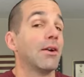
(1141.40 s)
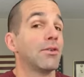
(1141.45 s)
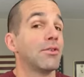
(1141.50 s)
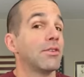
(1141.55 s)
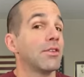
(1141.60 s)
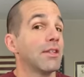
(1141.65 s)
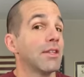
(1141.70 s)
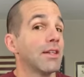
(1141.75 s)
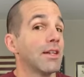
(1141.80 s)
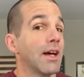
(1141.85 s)
I
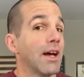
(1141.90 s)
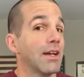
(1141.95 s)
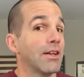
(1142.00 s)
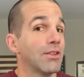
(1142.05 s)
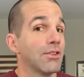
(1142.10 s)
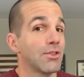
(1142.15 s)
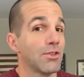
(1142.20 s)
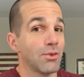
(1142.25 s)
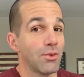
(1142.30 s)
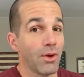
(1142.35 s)
don't see the
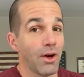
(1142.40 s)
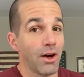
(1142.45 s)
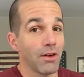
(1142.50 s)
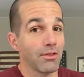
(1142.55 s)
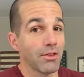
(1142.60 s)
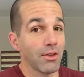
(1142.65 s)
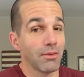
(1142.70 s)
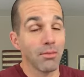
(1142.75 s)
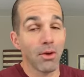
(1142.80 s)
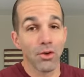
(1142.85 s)
90s too
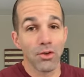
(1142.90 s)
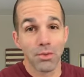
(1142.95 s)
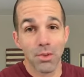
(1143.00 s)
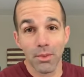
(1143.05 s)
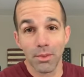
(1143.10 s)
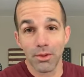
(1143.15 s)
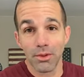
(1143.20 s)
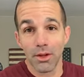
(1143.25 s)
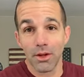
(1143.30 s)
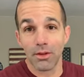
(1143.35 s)
often. Most
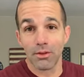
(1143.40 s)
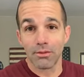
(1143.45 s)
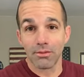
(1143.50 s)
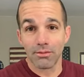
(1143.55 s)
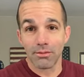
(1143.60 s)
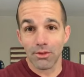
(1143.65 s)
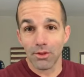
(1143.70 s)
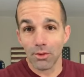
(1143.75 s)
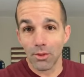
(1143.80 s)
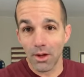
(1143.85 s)
people don't.
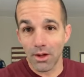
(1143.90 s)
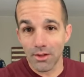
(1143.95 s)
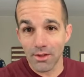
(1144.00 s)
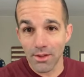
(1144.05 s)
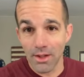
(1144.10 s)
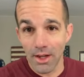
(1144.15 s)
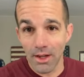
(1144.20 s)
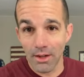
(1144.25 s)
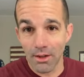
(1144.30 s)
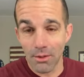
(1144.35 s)
That's why it's
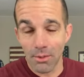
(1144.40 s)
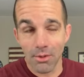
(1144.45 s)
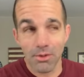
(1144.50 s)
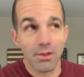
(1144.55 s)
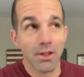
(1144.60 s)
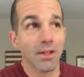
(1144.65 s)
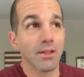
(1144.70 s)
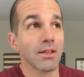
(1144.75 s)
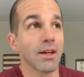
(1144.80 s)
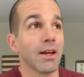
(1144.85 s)
90th
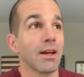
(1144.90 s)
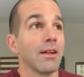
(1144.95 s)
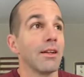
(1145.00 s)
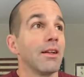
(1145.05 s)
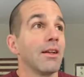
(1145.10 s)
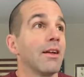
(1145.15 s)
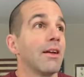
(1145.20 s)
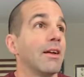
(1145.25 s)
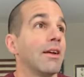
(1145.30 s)
percentile.